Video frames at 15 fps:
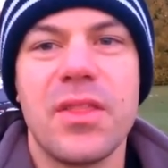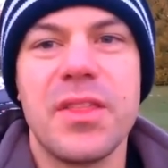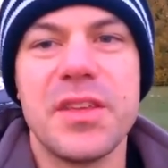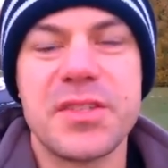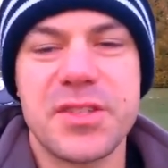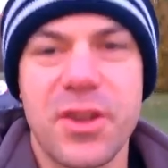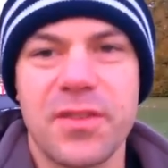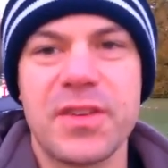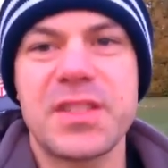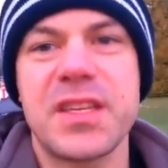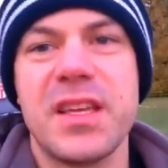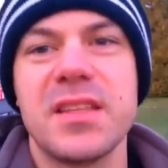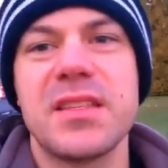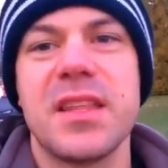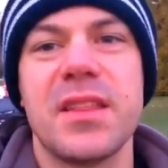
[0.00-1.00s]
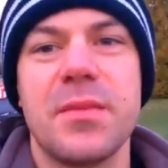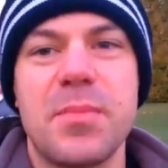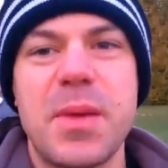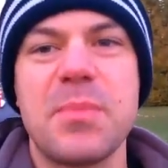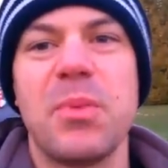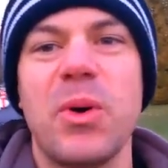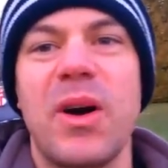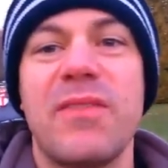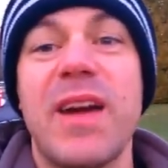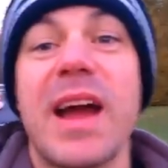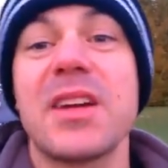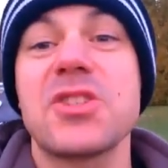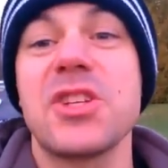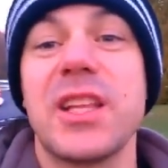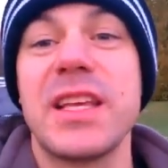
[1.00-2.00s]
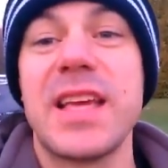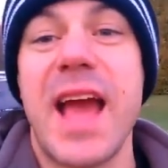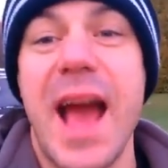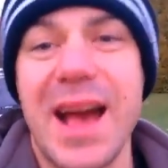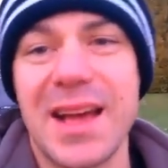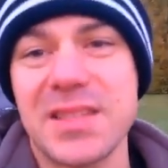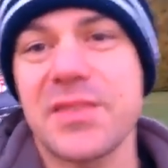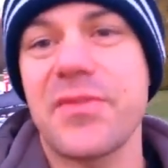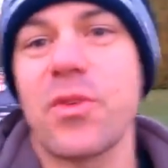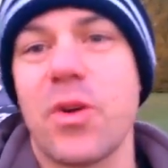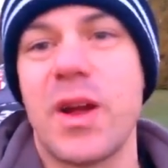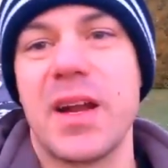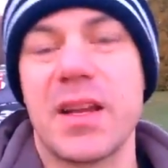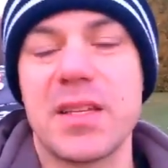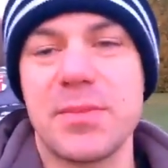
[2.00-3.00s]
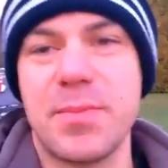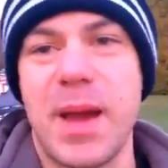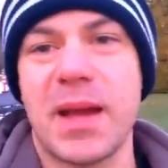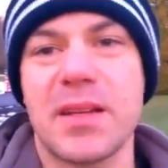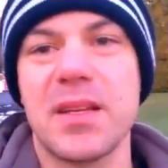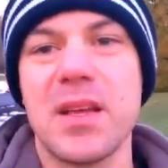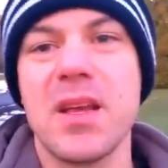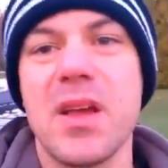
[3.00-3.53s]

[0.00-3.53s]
the services that the people have actually asked for and expect,